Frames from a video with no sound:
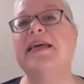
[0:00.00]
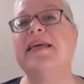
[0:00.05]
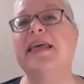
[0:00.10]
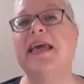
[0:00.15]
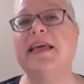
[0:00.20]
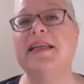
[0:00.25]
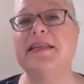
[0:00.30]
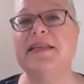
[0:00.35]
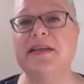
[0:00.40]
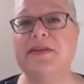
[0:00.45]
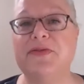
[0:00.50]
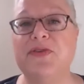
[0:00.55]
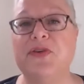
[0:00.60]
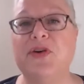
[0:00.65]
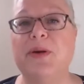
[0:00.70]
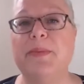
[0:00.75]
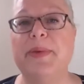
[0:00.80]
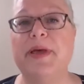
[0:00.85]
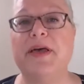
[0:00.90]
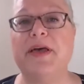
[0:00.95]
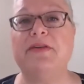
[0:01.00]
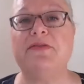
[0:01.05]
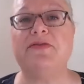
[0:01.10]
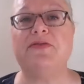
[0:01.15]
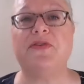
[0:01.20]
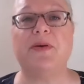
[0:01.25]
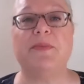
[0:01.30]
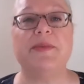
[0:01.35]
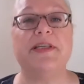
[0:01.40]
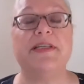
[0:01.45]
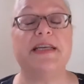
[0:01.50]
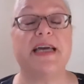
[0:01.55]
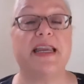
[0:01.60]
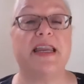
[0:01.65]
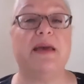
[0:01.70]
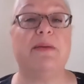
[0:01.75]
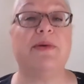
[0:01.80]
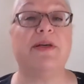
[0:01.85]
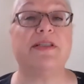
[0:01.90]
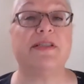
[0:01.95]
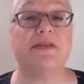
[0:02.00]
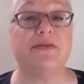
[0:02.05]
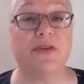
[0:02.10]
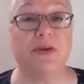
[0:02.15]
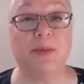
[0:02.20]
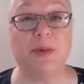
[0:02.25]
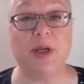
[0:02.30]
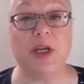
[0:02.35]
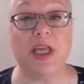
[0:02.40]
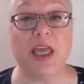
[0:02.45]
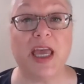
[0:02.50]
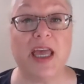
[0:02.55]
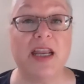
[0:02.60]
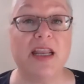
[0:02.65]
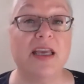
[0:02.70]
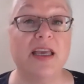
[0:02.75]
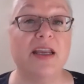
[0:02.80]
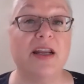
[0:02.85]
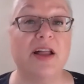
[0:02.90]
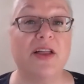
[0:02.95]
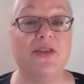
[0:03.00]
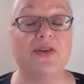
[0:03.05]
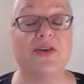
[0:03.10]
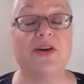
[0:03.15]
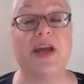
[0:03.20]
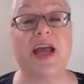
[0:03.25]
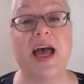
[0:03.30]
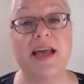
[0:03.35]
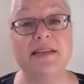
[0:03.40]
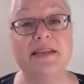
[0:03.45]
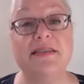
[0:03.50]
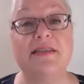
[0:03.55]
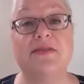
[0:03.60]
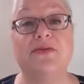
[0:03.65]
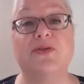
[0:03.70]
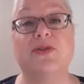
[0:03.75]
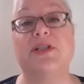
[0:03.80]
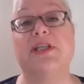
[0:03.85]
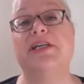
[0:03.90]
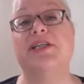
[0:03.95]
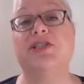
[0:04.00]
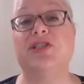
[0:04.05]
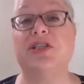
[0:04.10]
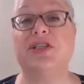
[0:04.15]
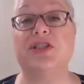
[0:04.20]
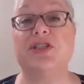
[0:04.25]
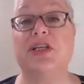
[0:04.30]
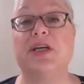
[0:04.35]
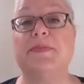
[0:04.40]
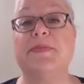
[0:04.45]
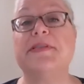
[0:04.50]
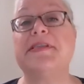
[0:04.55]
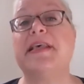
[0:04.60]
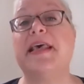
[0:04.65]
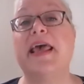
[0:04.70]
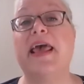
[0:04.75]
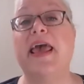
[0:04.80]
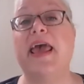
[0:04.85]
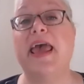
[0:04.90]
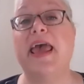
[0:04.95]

can differ a bit from the dynamics of communicating in other kinds of relationships.